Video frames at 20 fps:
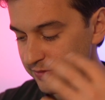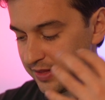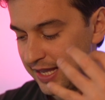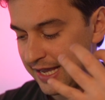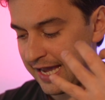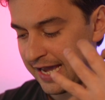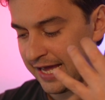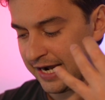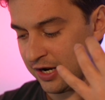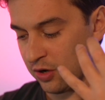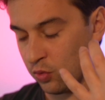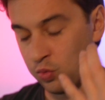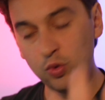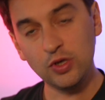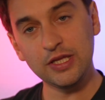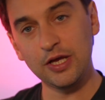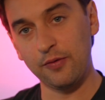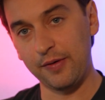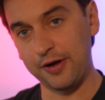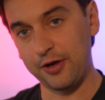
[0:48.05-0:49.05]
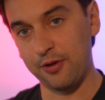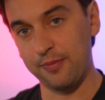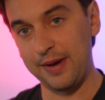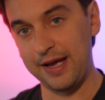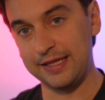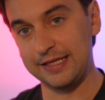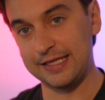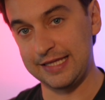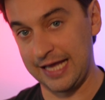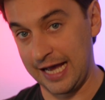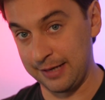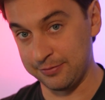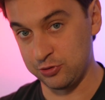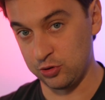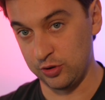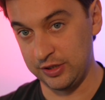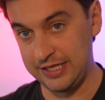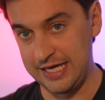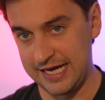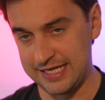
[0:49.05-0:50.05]
And would I recommend it?
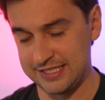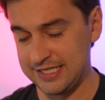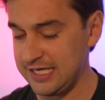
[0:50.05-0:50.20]
Absolutely, yes.